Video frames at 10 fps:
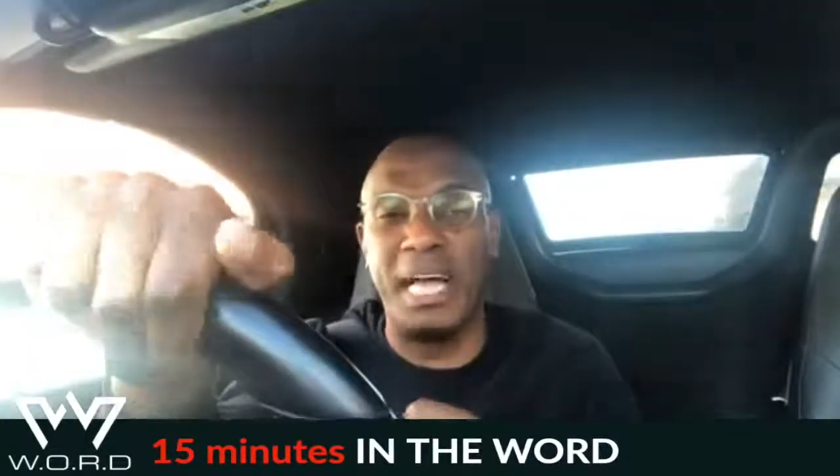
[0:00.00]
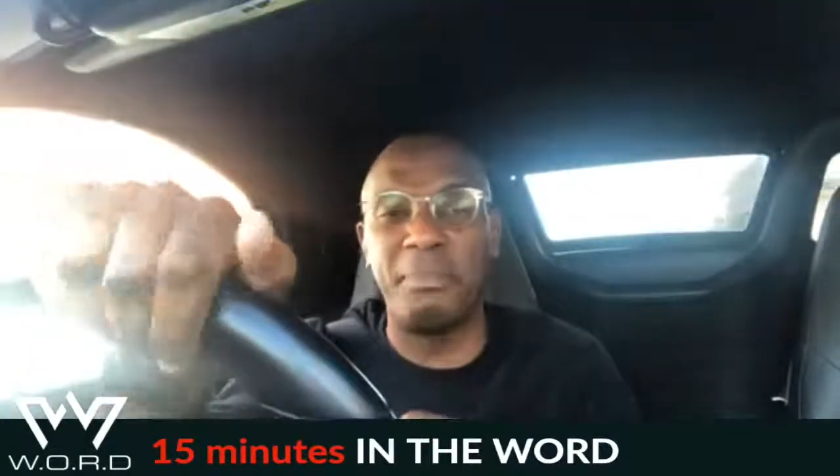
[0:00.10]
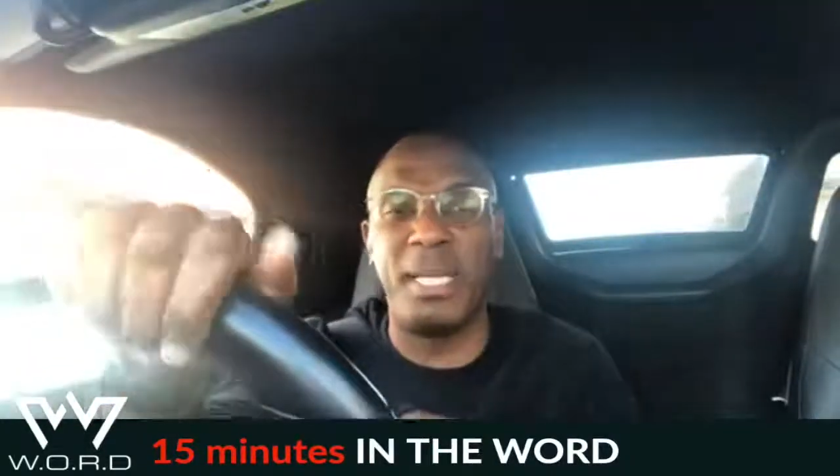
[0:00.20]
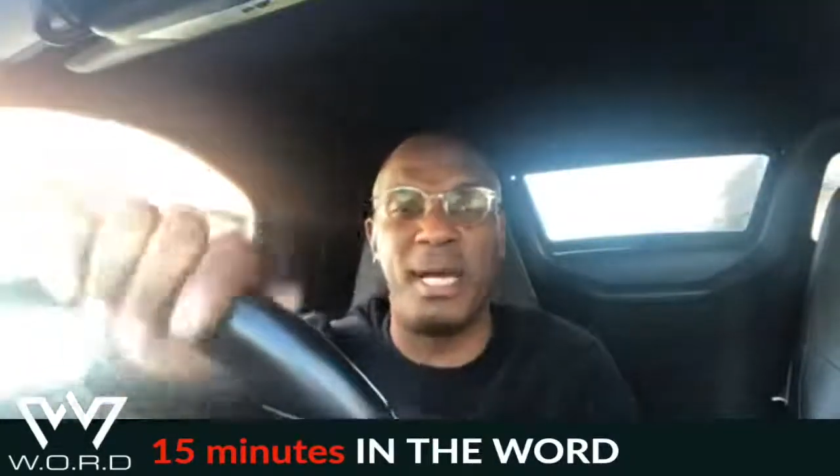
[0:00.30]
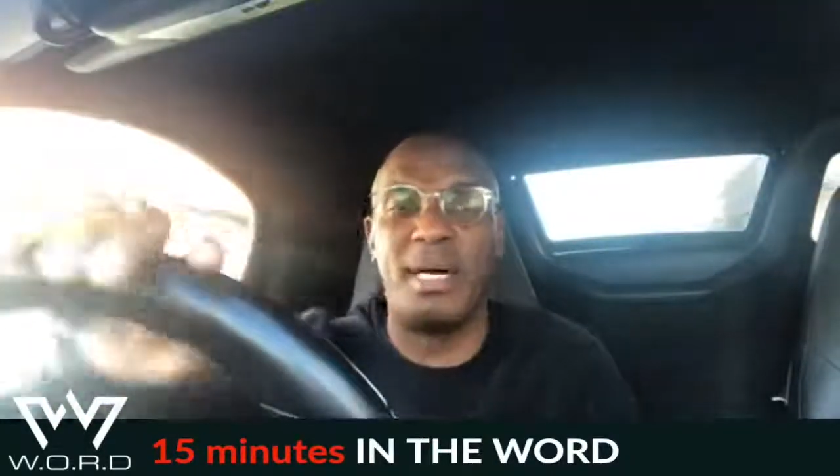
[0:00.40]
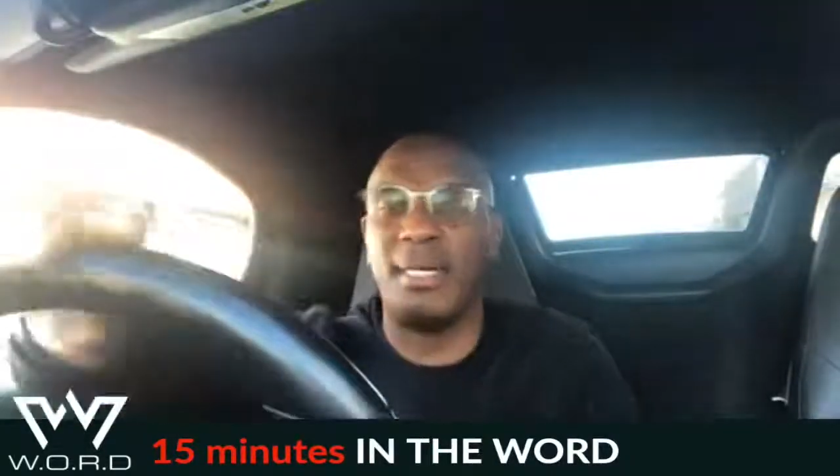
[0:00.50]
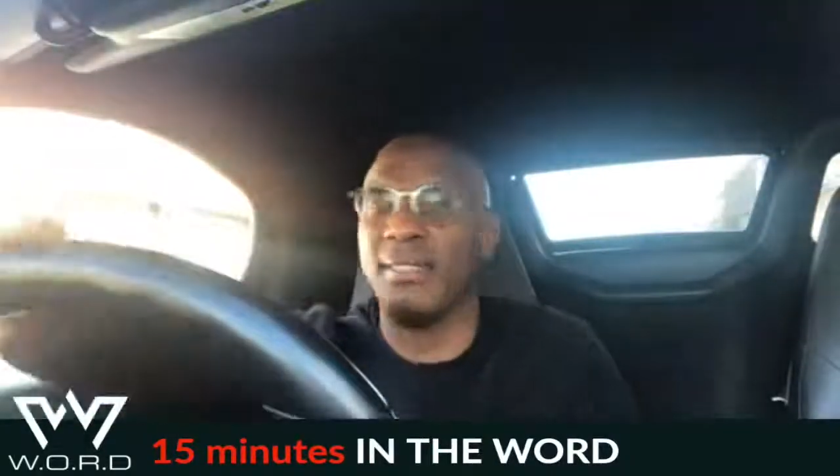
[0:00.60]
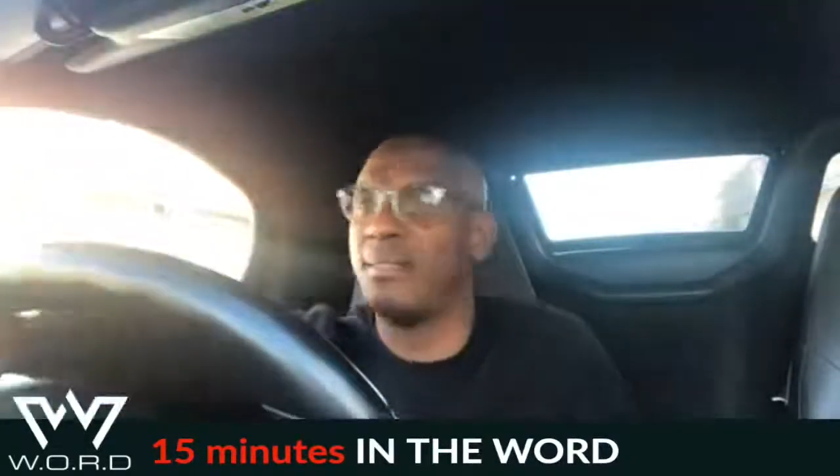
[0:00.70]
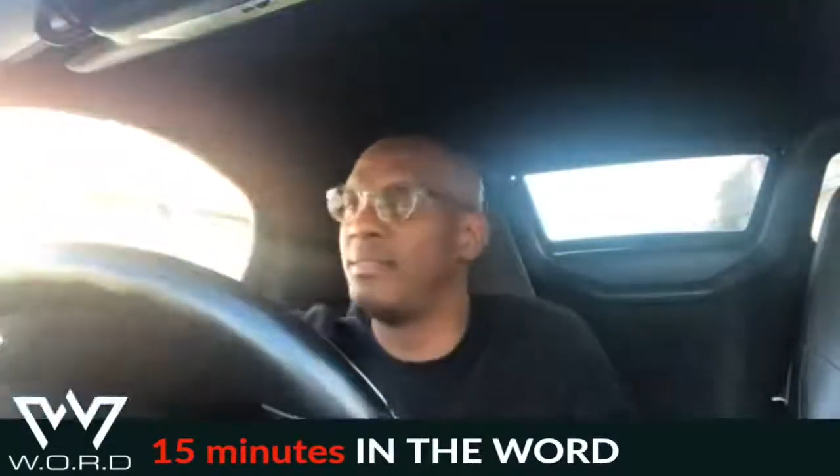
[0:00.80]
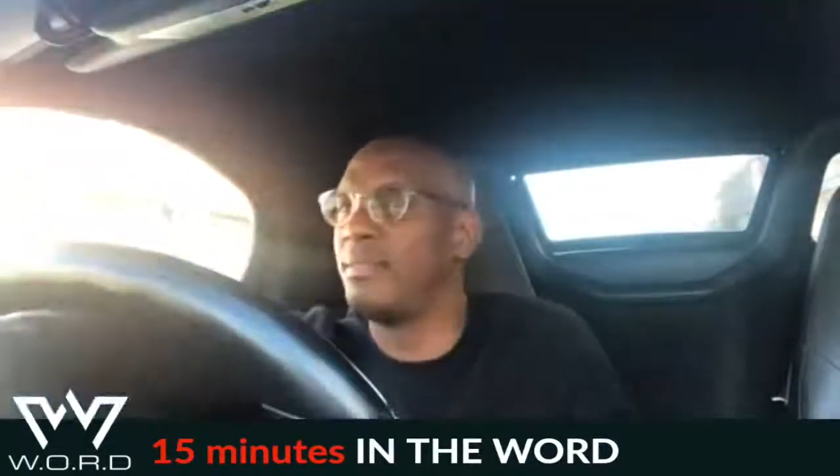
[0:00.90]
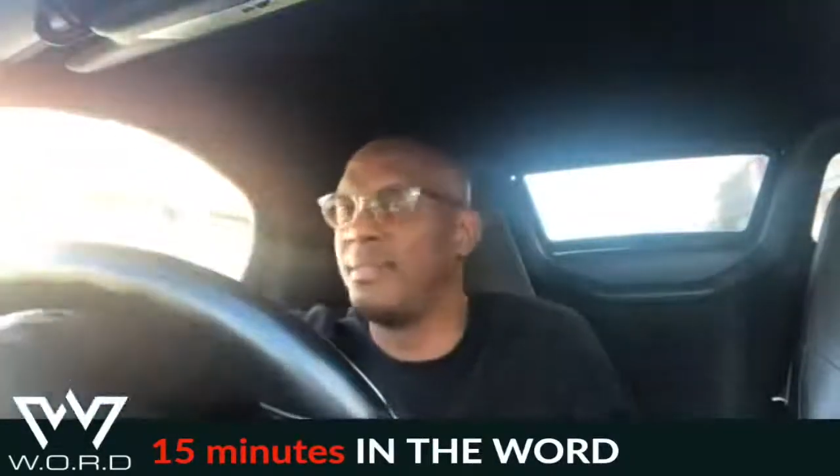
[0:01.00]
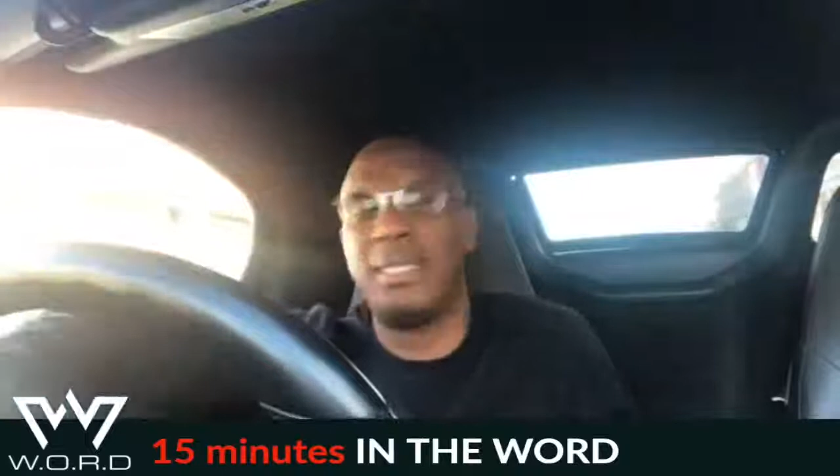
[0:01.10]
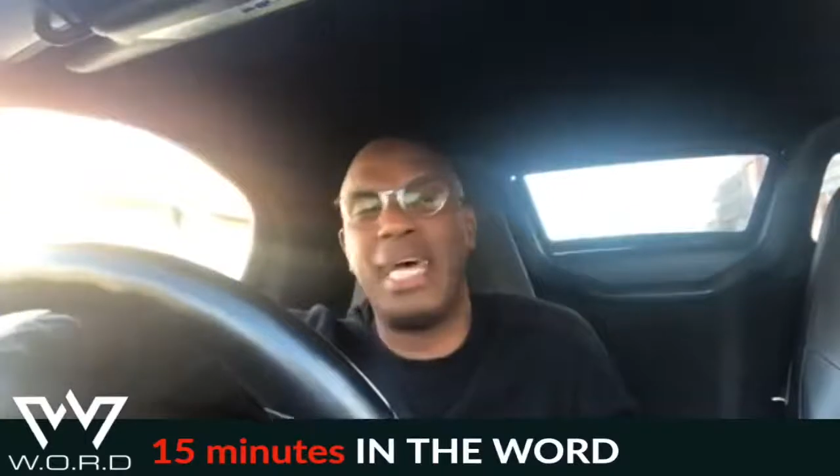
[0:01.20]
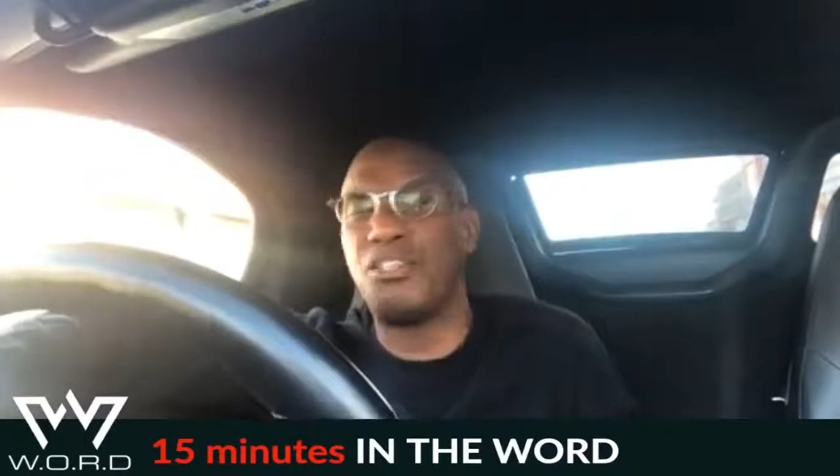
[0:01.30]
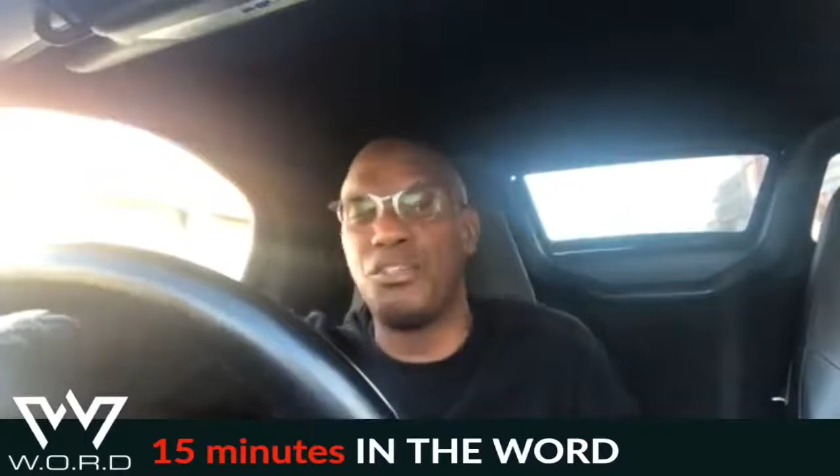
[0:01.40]
I'm God,
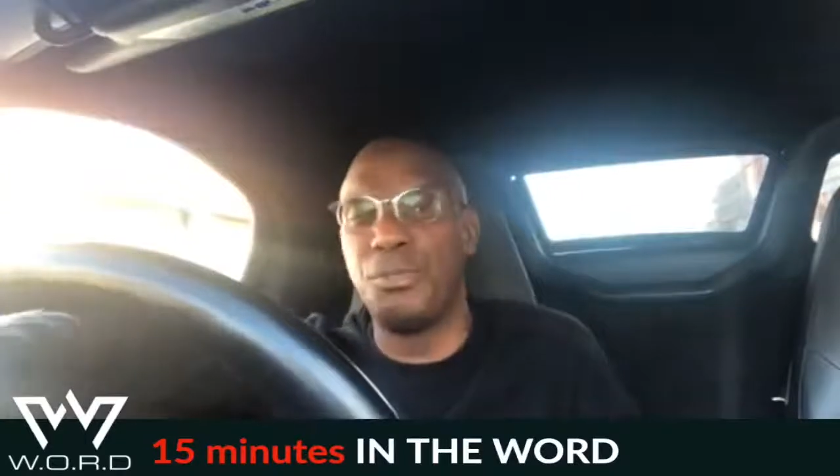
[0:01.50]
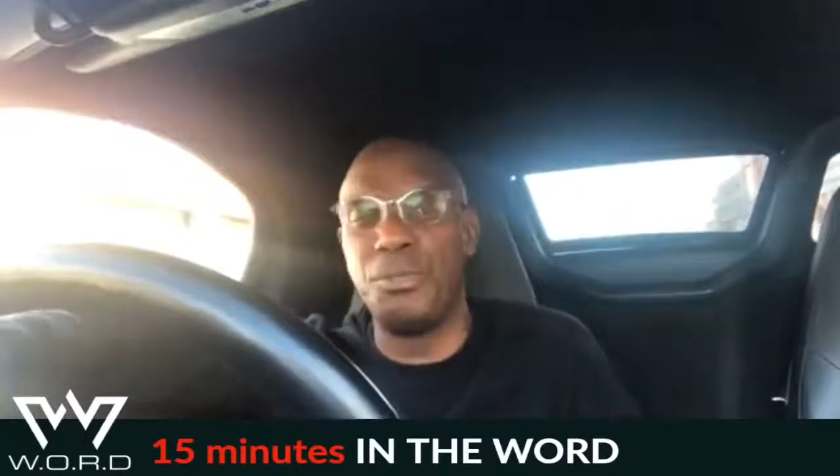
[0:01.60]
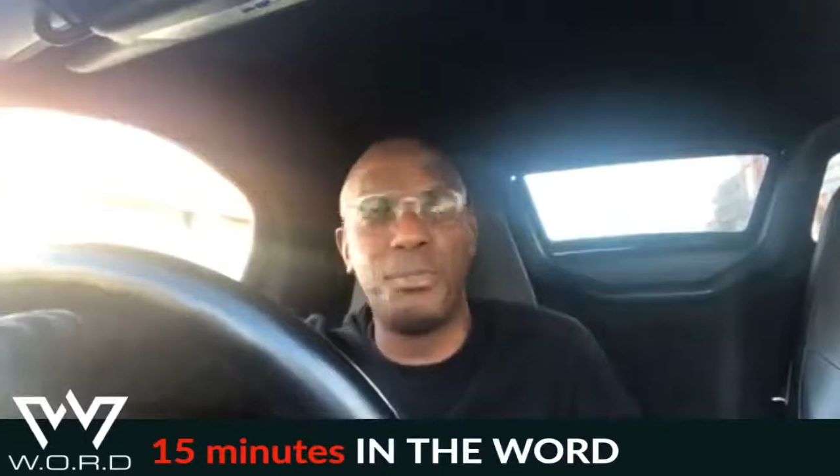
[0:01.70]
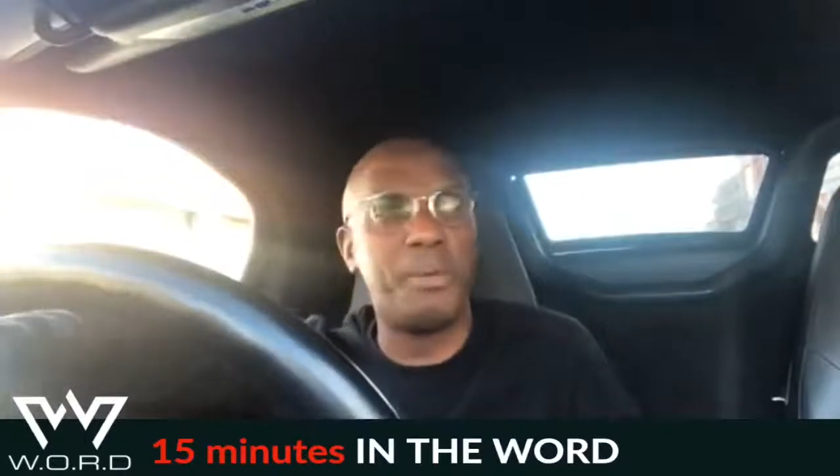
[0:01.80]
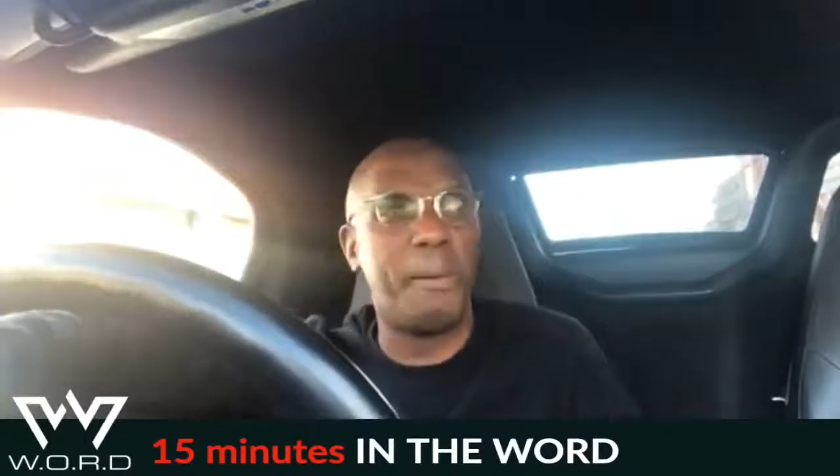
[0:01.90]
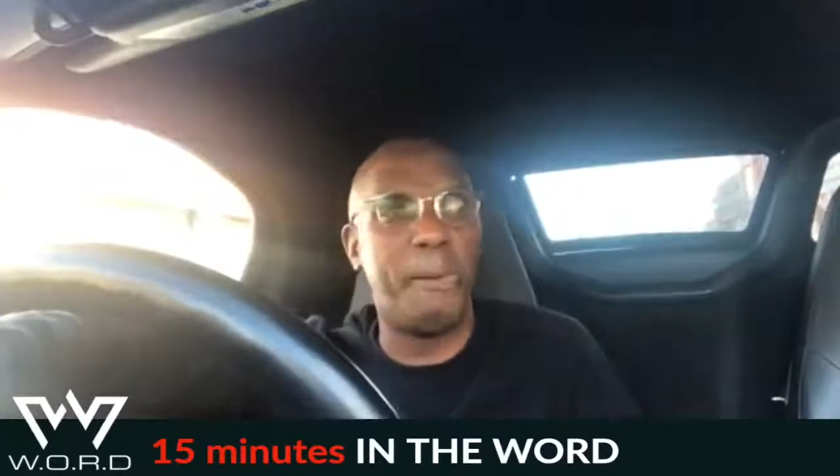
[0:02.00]
not you.